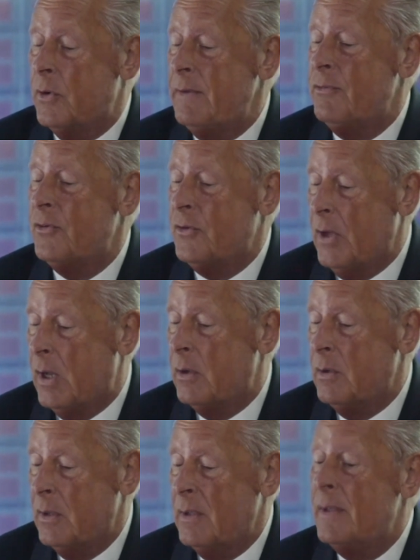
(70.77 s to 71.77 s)
And if so,
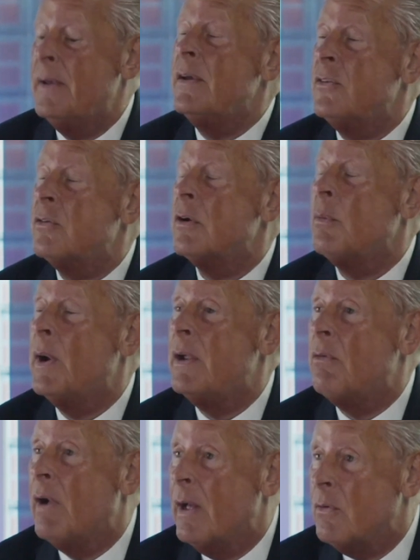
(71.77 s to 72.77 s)
is there a way
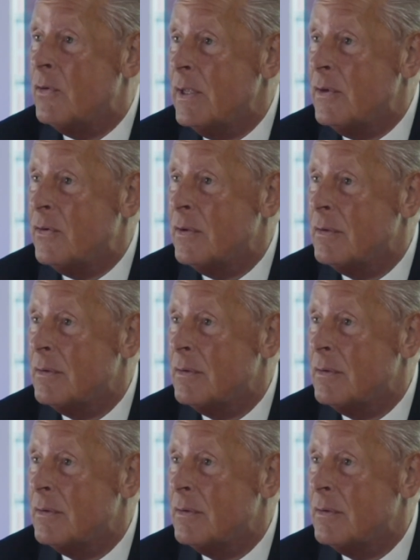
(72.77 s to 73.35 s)
around it?